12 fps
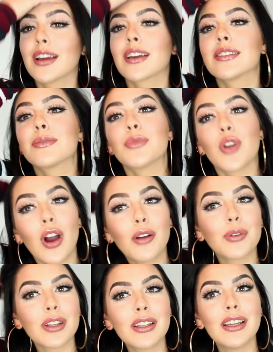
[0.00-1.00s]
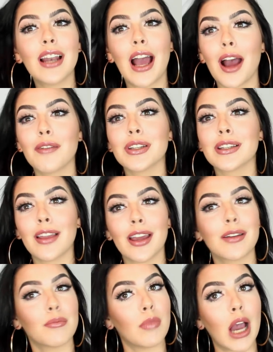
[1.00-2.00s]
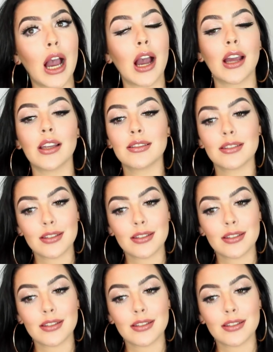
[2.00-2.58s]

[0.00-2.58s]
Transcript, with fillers: because I'm not really an avid like matte